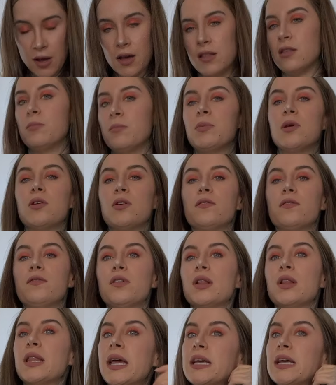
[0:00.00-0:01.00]
the
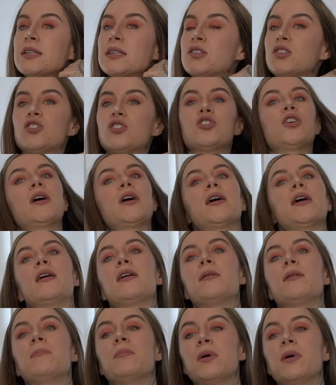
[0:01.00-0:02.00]
beautiful lace
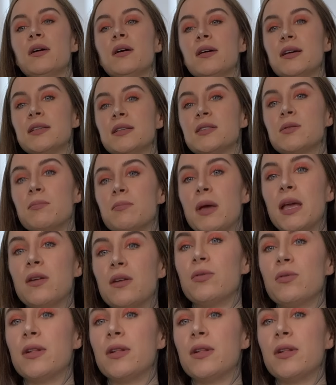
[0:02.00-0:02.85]
trim. It's made